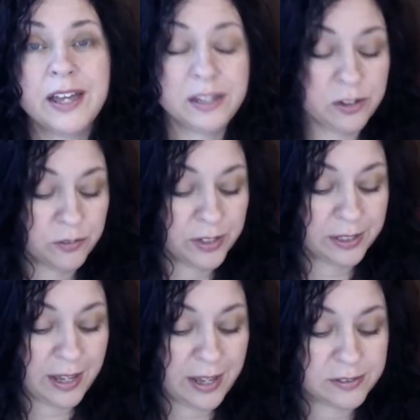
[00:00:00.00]
And you
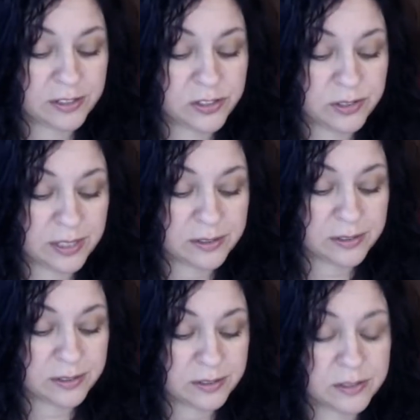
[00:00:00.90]
realize that you need
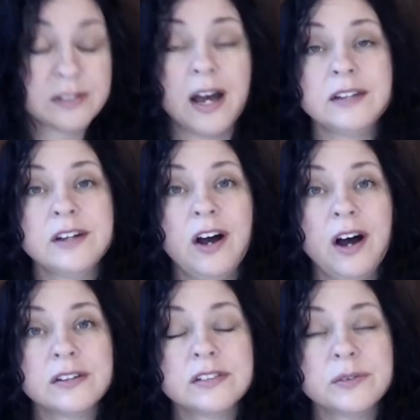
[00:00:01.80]
to not
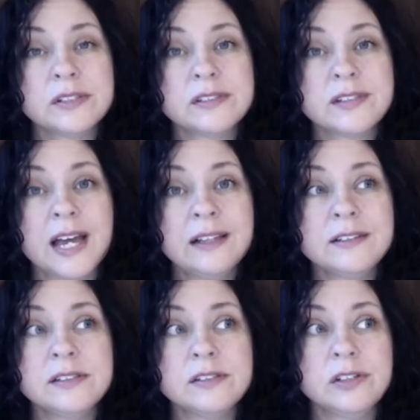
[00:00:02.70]
talk. So it
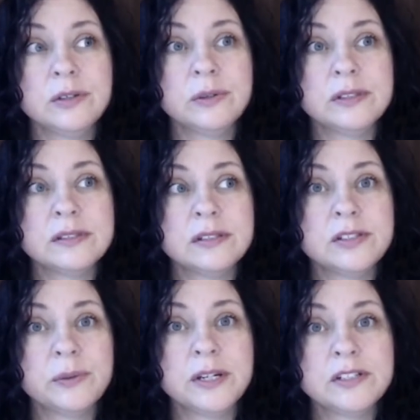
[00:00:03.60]
silences you in the
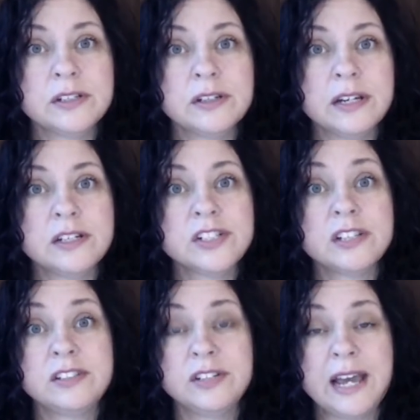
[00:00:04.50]
situation and it
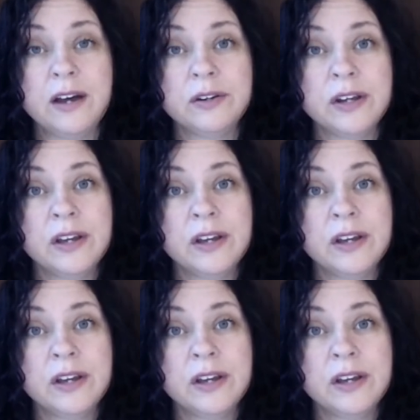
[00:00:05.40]
shuts you down.